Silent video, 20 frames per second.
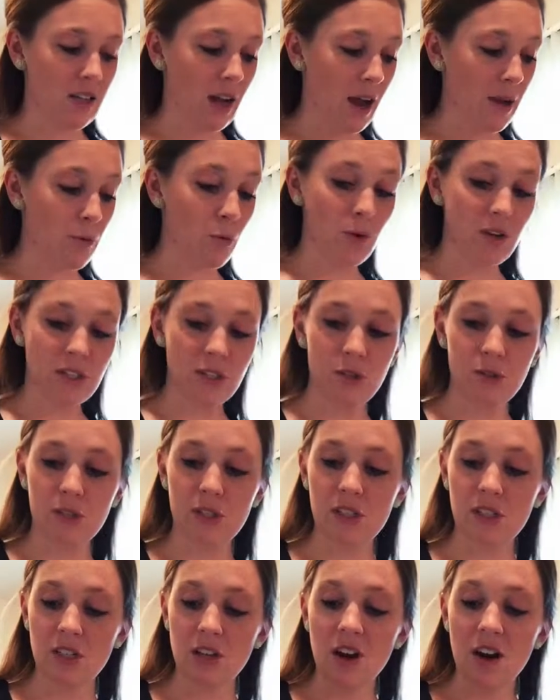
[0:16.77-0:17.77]
I'm going to
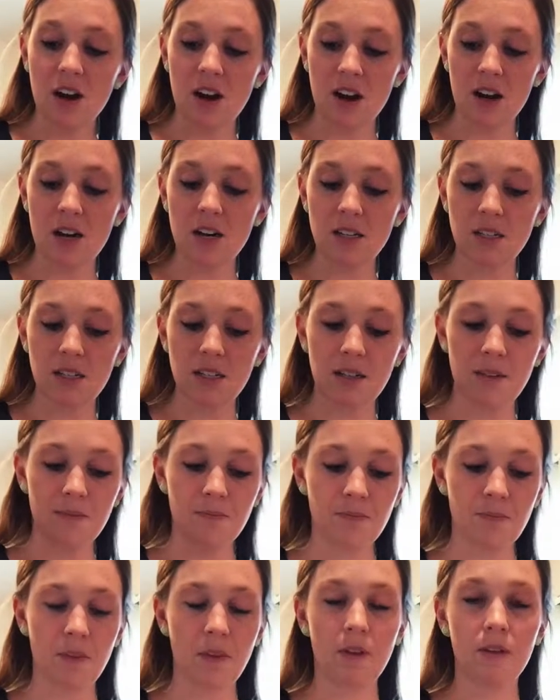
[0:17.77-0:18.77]
start.
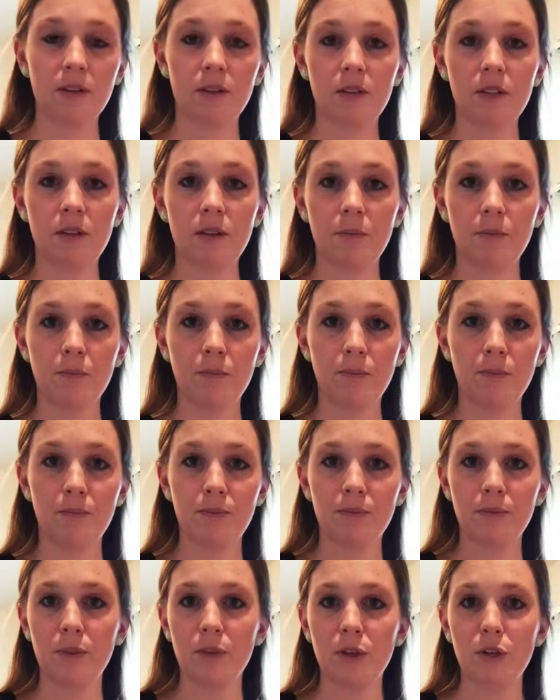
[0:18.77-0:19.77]

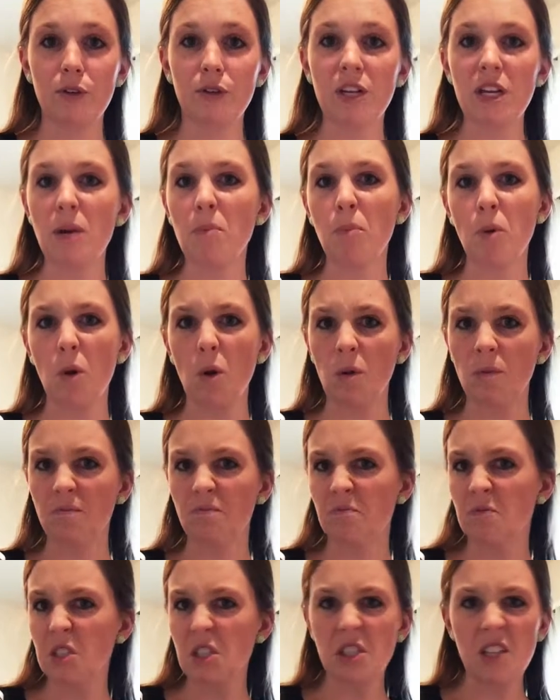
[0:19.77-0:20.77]
You need a bowl,
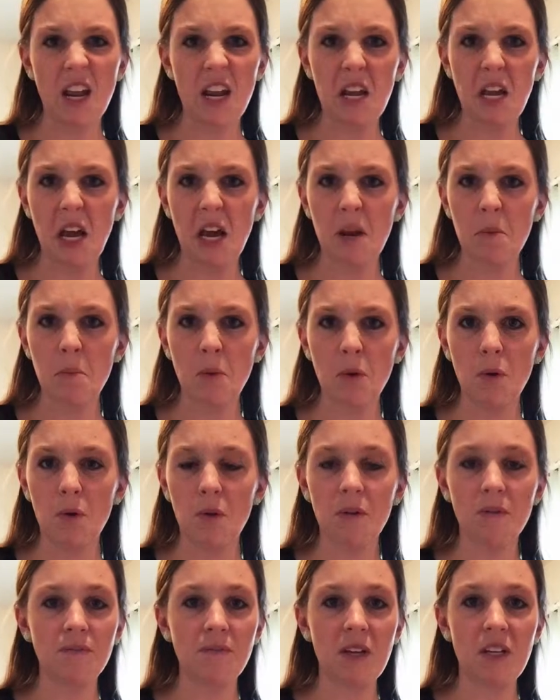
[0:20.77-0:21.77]
just any kind of
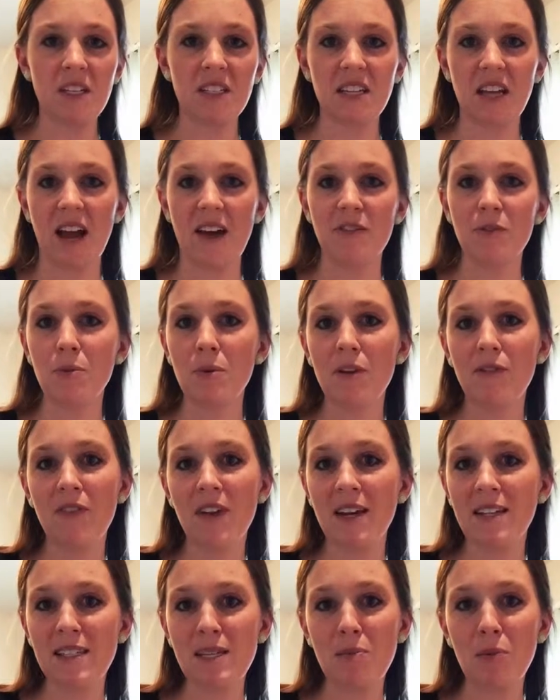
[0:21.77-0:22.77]
bowl. It doesn't have to be a
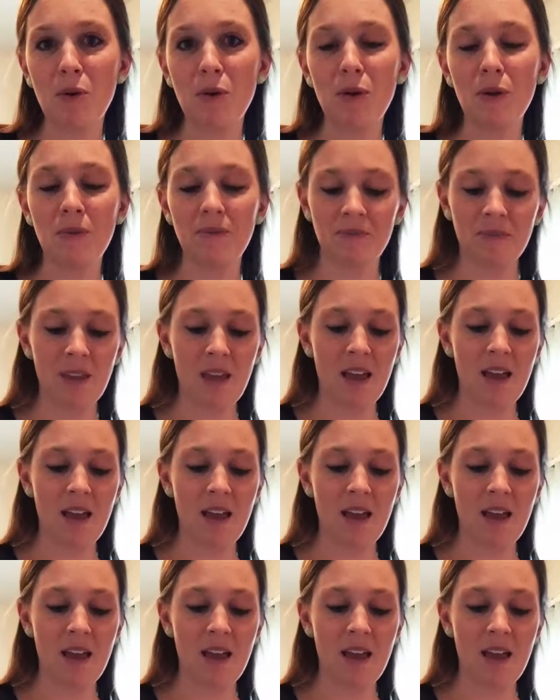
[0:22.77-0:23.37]
fancy bowl.